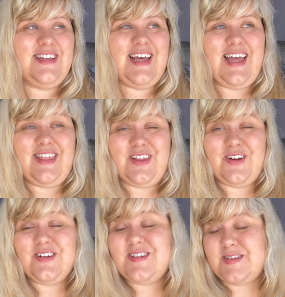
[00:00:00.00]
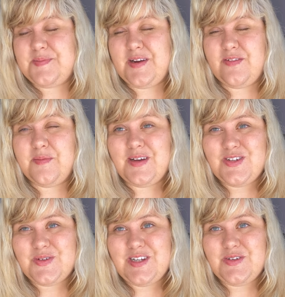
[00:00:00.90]
And the girl disappeared for about
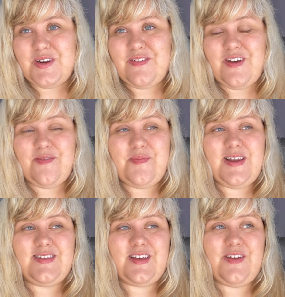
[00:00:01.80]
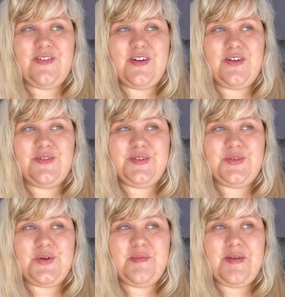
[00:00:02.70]
20, 25 minutes looking for her
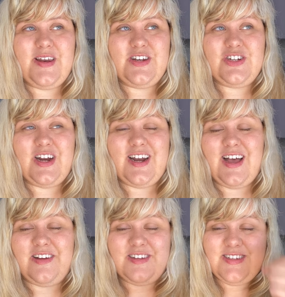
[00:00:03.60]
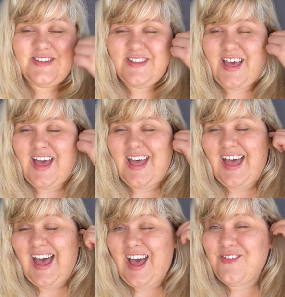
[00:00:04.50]
resort manager on how to do that.
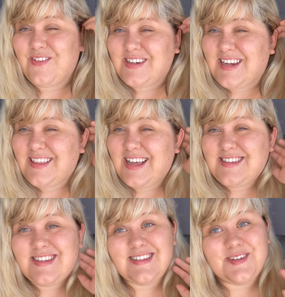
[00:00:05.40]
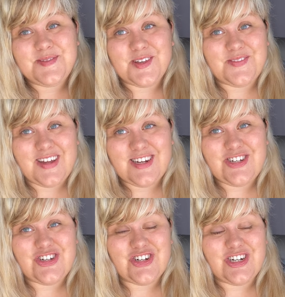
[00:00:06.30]
I worked on that system, so I'm not
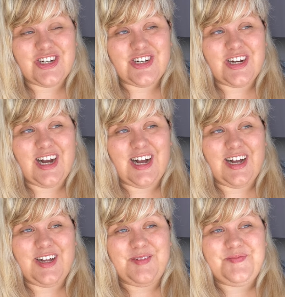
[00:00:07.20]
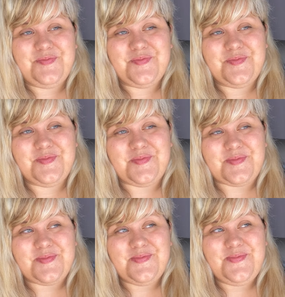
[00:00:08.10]
sure
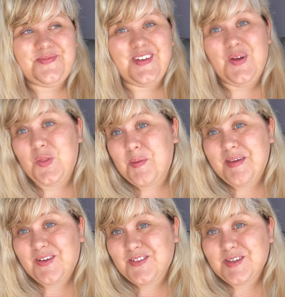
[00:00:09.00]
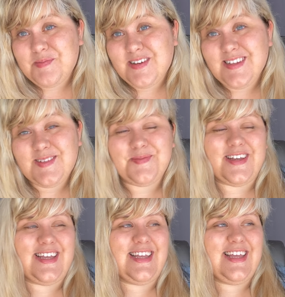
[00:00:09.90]
what the big holdup was,
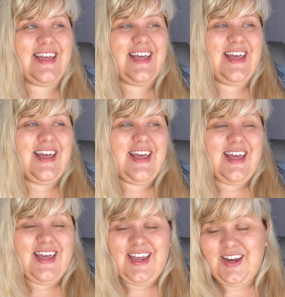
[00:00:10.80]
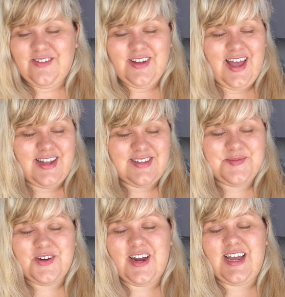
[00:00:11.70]
but, you know, had
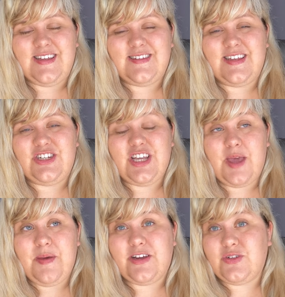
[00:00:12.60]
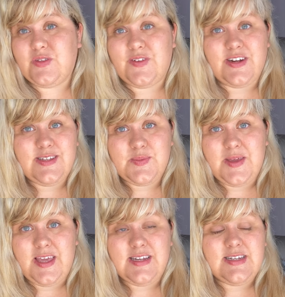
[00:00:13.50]
some grace. And she came back. She was very
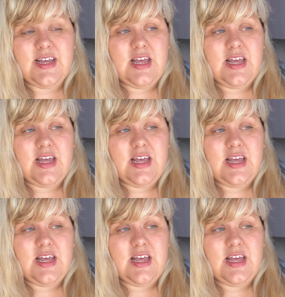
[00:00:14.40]
sweet.